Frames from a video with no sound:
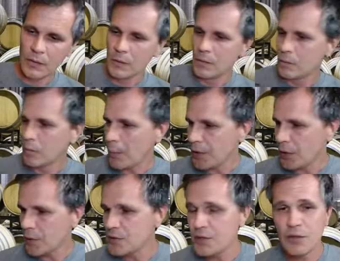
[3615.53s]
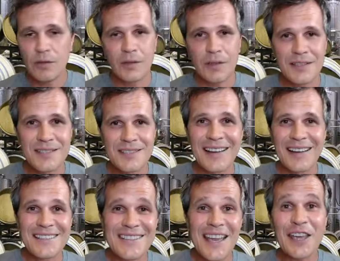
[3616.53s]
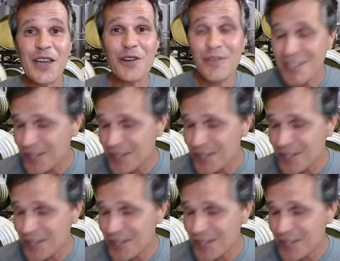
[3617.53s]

What we got to do is uh, take care of each